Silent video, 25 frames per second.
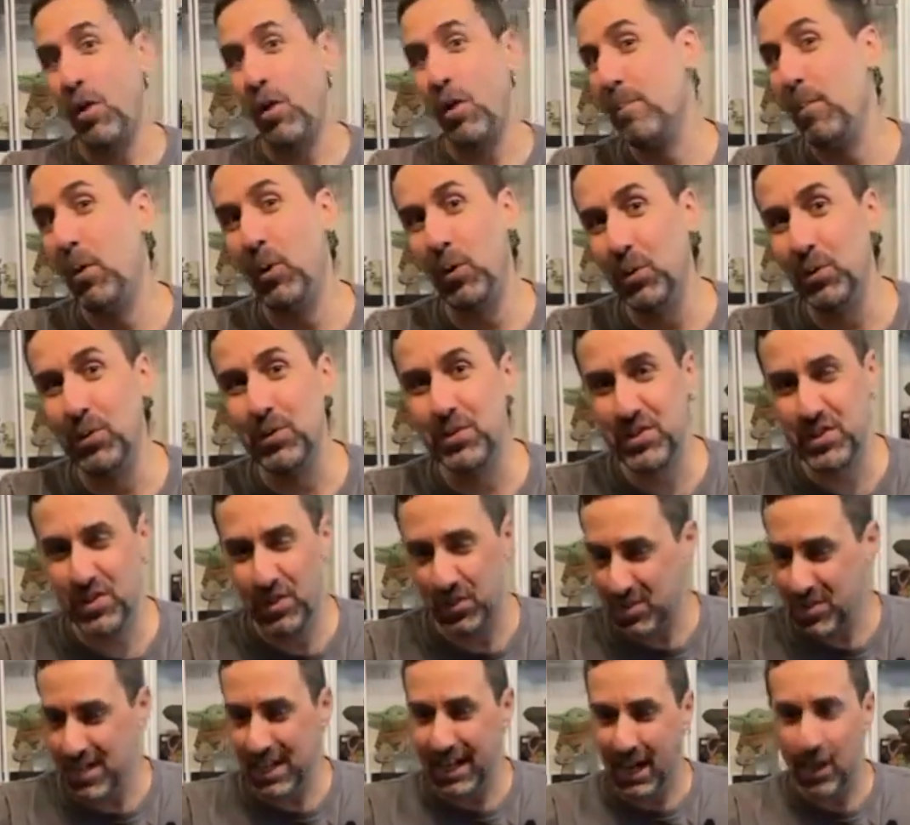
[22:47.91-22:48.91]
our mold,
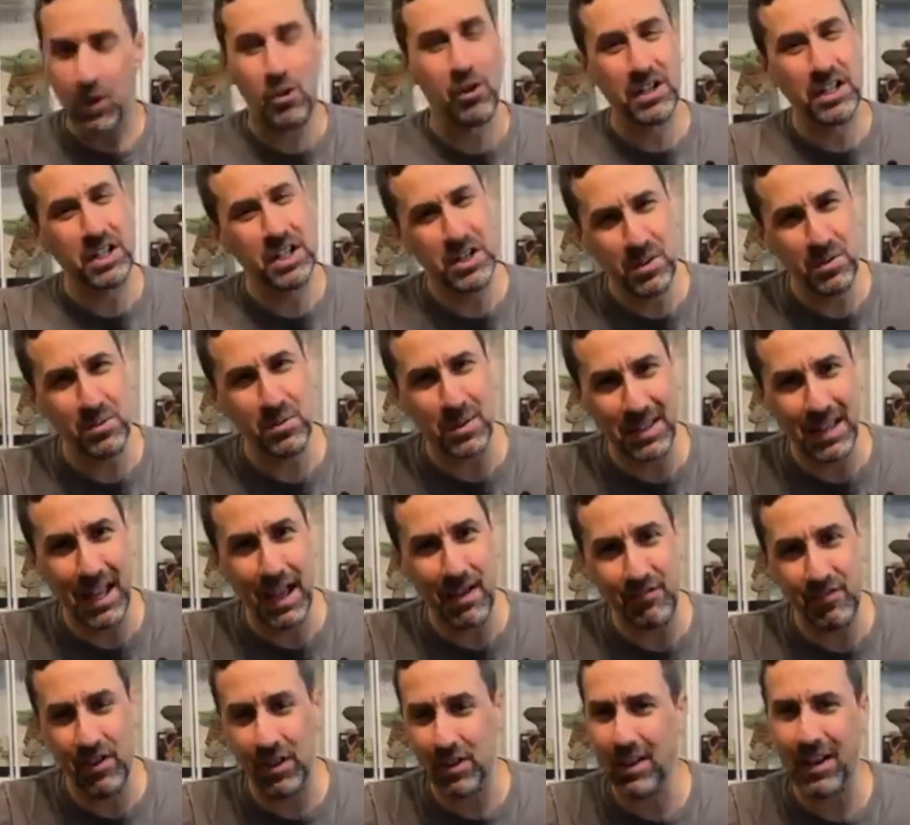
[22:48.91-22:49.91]
so it's like I already knew what
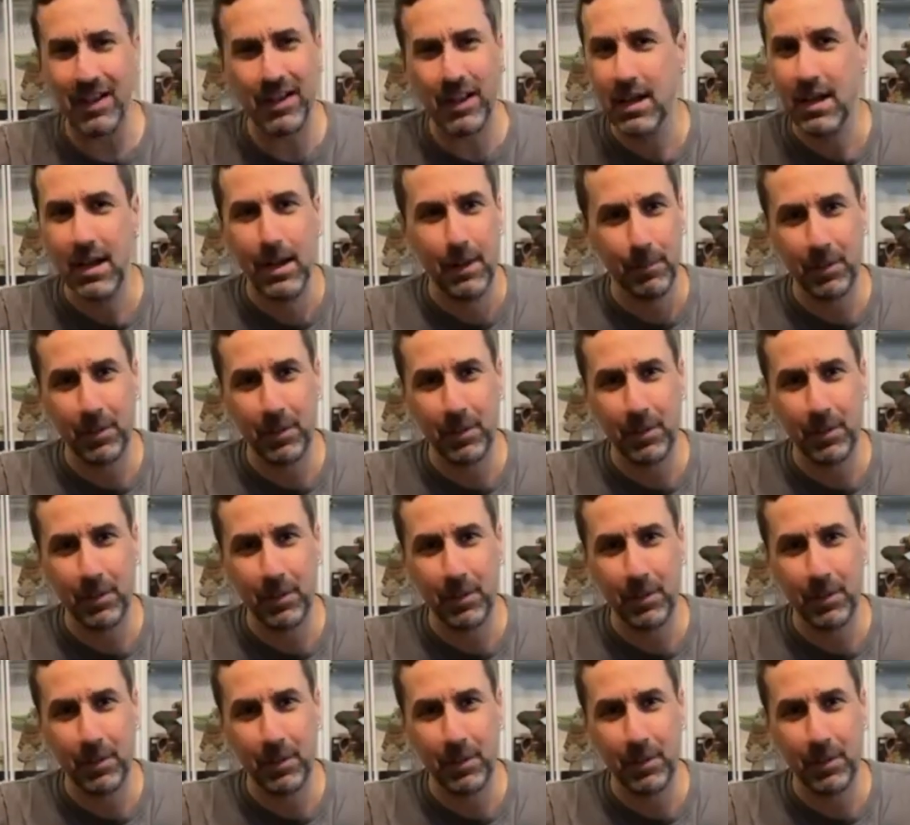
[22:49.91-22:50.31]
that felt like.